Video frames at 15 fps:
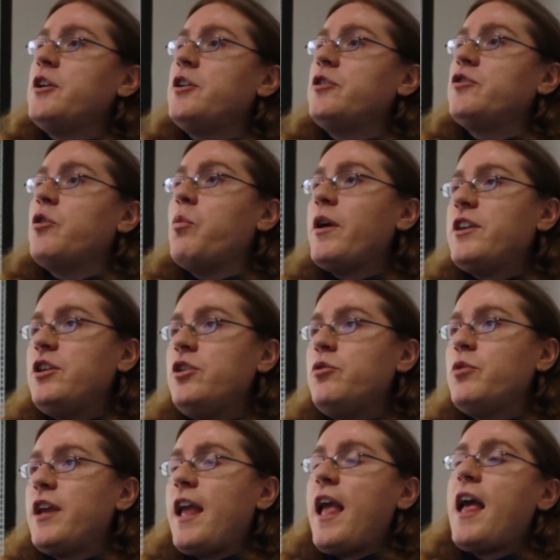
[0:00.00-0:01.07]
So what you
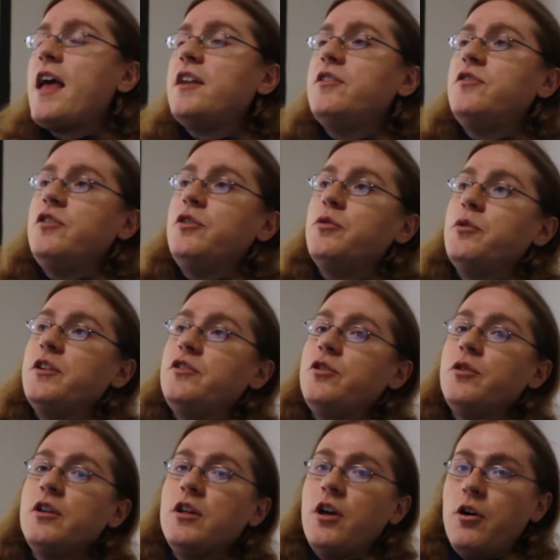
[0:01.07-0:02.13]
can do is you
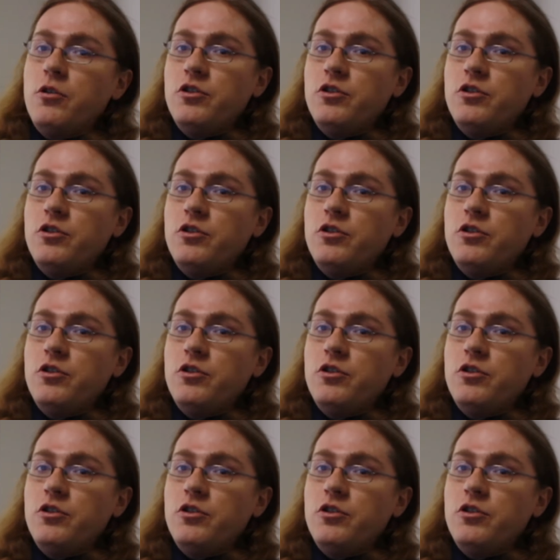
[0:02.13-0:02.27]
can go